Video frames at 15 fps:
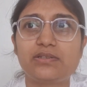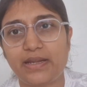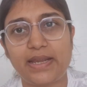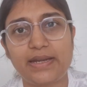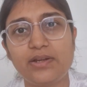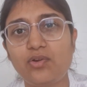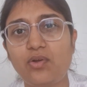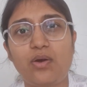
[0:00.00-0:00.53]
And
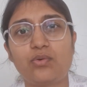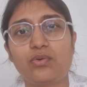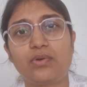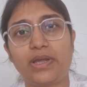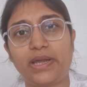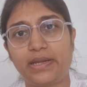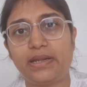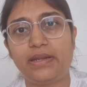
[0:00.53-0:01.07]
I didn't know how to
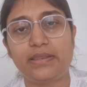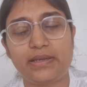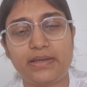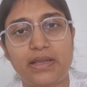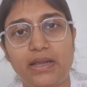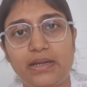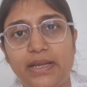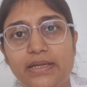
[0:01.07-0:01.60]
get
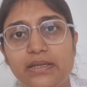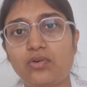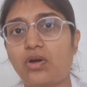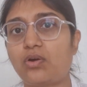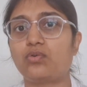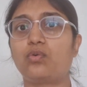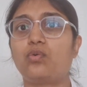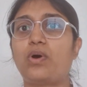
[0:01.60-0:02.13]
anything done. I didn't
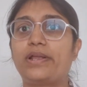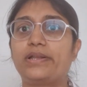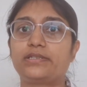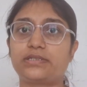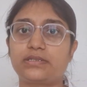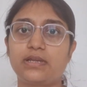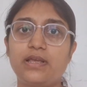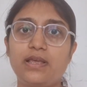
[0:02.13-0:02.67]
know how to go
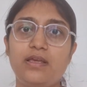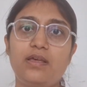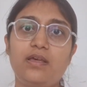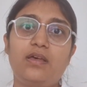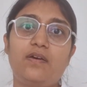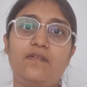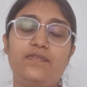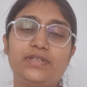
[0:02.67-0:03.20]
and
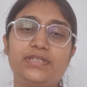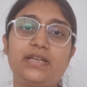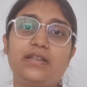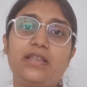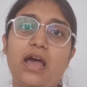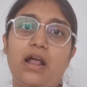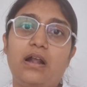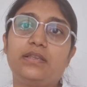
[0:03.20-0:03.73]

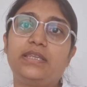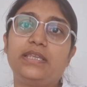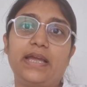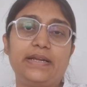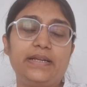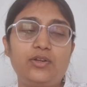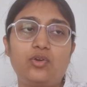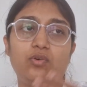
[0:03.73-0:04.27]
visit the Aarti.
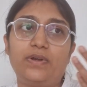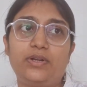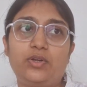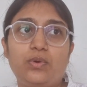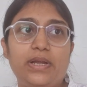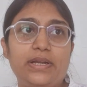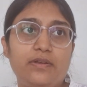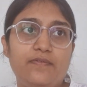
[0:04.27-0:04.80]
I didn't know where
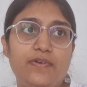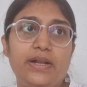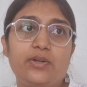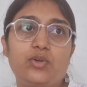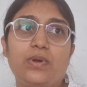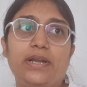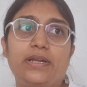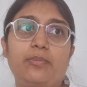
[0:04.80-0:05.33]
to
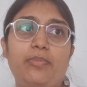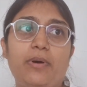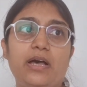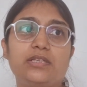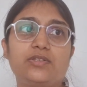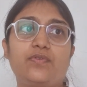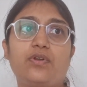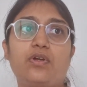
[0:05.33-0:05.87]
get a
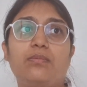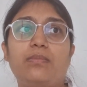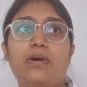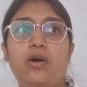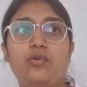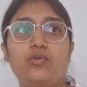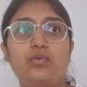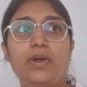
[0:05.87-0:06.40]
pass from,
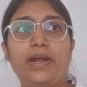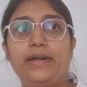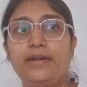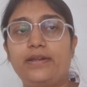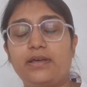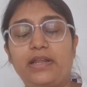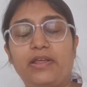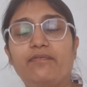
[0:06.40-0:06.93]
how to
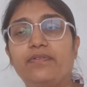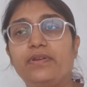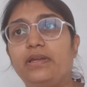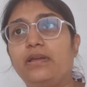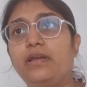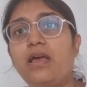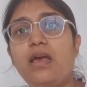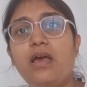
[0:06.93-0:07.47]

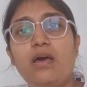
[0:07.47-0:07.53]
enter.